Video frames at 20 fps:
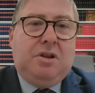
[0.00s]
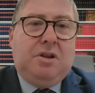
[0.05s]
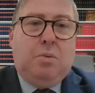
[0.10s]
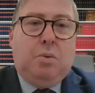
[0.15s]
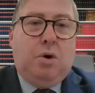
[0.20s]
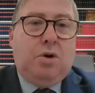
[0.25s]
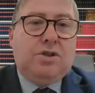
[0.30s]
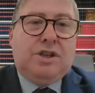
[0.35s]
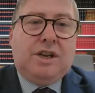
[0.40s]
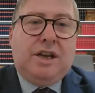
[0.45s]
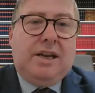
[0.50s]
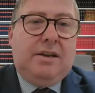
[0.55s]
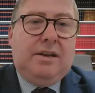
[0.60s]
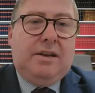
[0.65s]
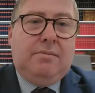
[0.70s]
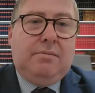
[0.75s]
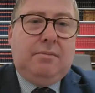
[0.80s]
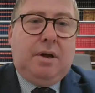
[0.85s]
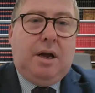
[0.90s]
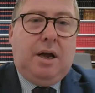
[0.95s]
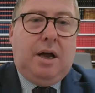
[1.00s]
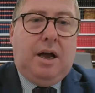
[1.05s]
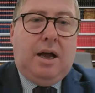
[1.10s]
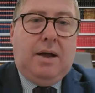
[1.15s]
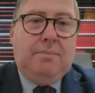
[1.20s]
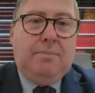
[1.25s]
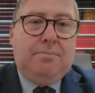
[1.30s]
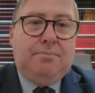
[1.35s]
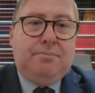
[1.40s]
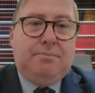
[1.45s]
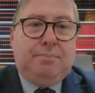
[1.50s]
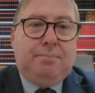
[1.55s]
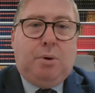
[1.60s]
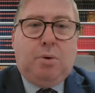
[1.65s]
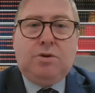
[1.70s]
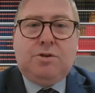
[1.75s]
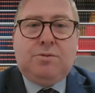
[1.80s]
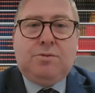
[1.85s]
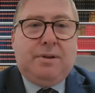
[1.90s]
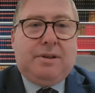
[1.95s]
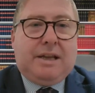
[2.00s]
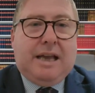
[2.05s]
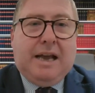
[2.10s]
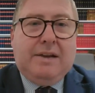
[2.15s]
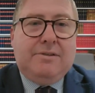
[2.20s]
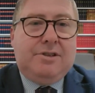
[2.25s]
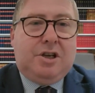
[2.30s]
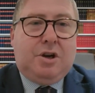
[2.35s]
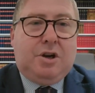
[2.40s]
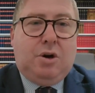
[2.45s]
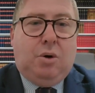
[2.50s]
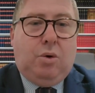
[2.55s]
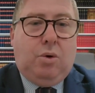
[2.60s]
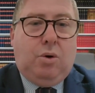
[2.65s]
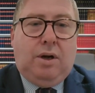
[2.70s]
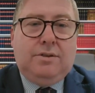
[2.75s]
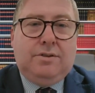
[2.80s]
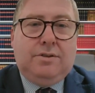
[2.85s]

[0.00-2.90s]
was in Portsmouth County Court